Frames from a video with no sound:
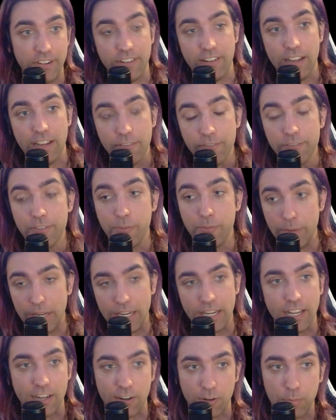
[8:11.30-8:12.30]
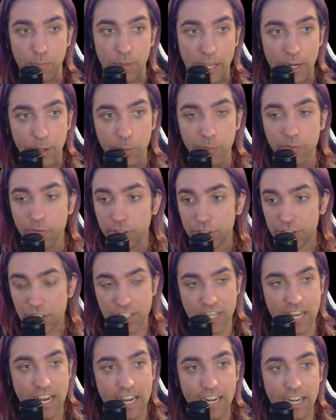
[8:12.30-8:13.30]
infamy in our play group for
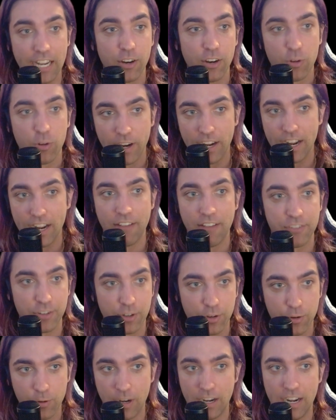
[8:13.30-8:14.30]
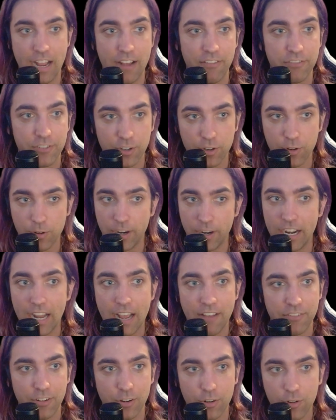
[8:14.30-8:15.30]
just hitting crit after crit after crit
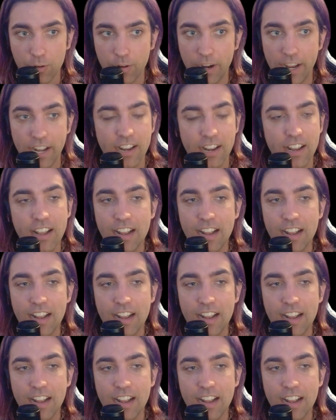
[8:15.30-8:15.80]
after crit,